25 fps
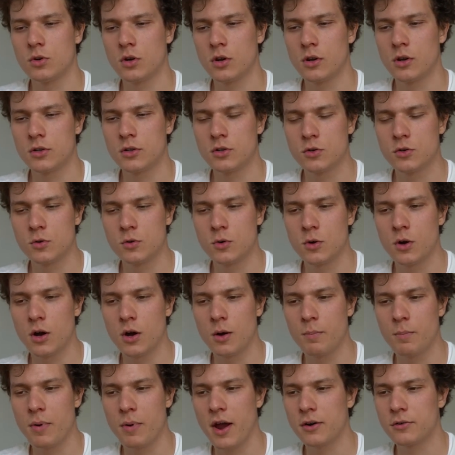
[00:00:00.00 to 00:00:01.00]
to
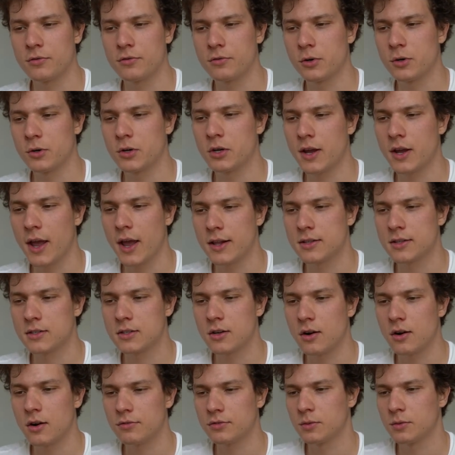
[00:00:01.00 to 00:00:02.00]
a pair of rook gets
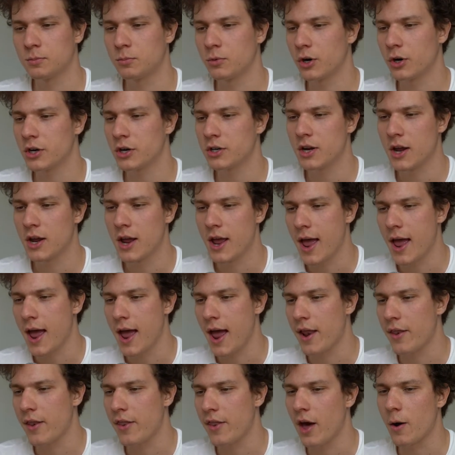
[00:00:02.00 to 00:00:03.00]
off the board,
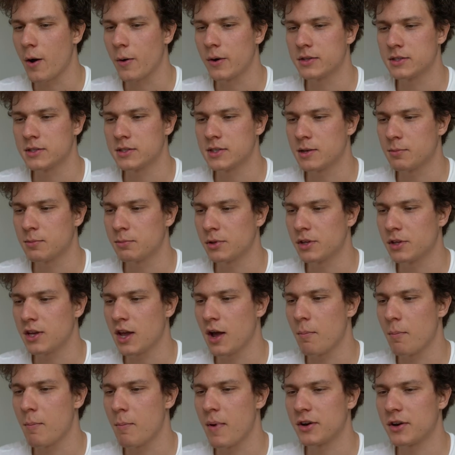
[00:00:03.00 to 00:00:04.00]
and now it's simply
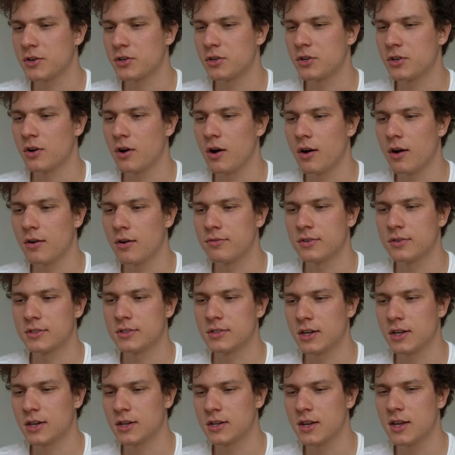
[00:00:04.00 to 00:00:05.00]
a matter of
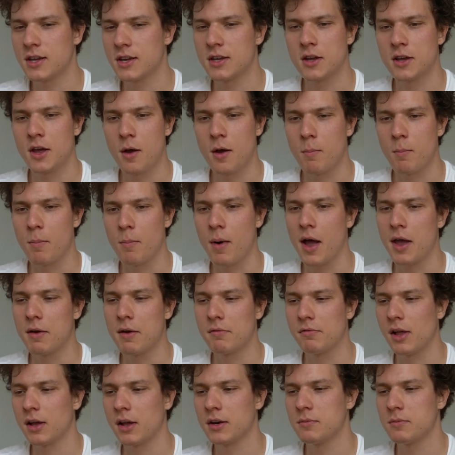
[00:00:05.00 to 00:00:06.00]
technique by
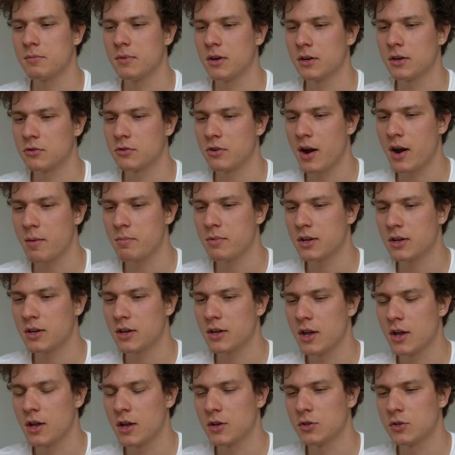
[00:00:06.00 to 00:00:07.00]
Vladimir Kramnik
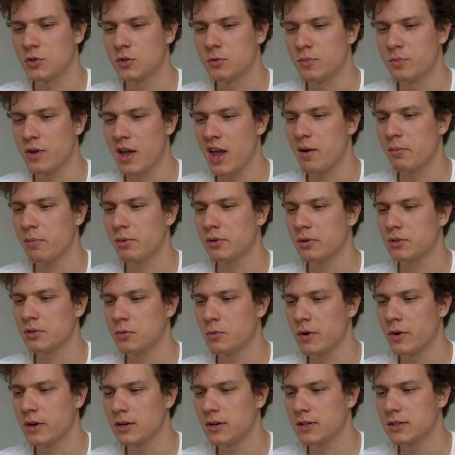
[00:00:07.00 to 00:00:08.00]
to be able to
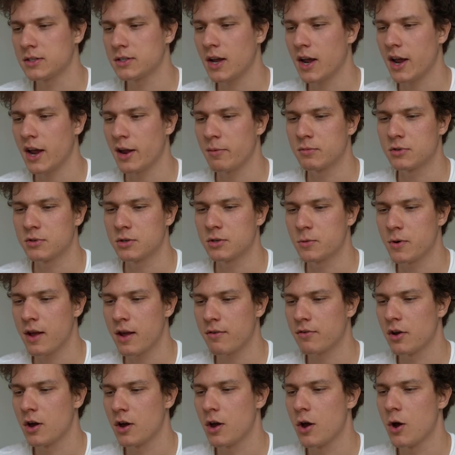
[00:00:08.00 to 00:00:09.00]
win this game. So we
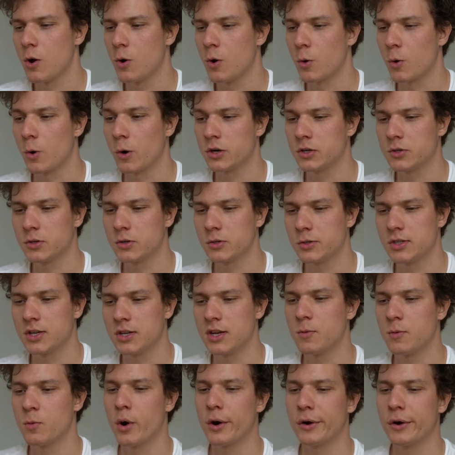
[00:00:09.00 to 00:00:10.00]
have rook to
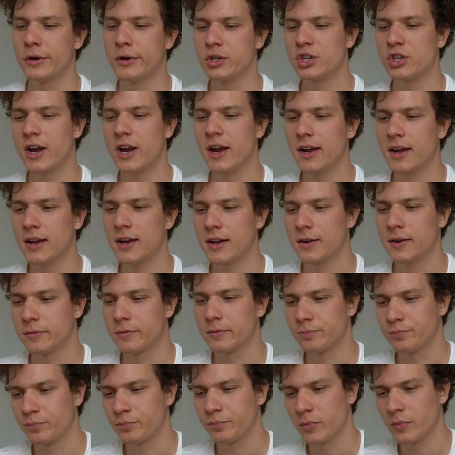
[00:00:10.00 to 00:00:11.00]
c1 check,
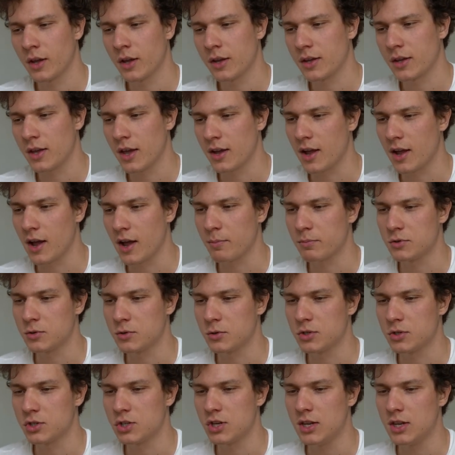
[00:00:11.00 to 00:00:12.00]
king up
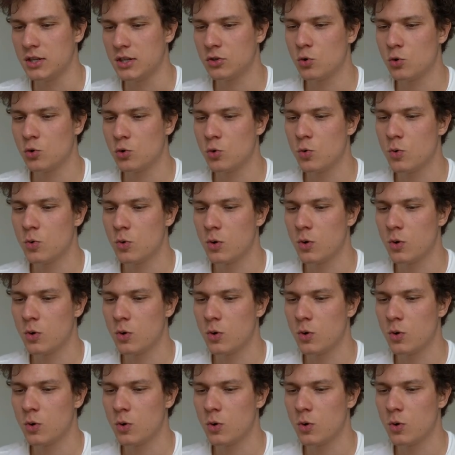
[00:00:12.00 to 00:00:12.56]
to g2,